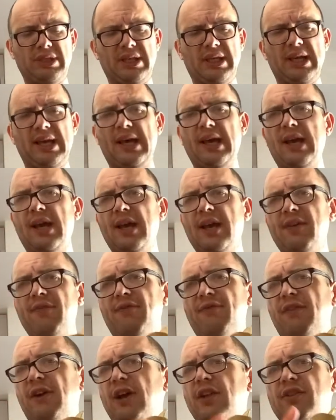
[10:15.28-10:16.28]
I
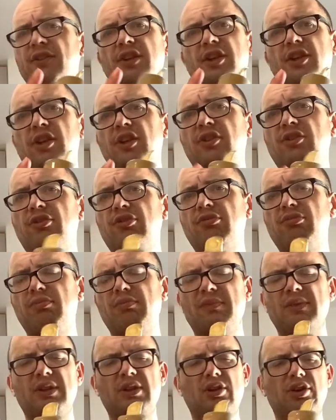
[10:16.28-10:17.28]
found it
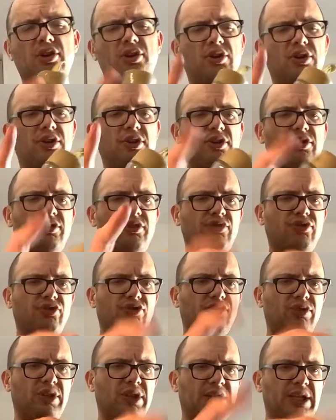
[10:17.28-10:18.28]

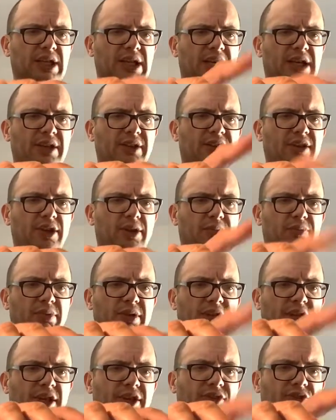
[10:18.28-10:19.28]
at their
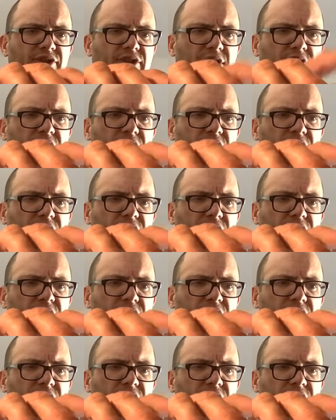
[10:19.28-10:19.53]
place,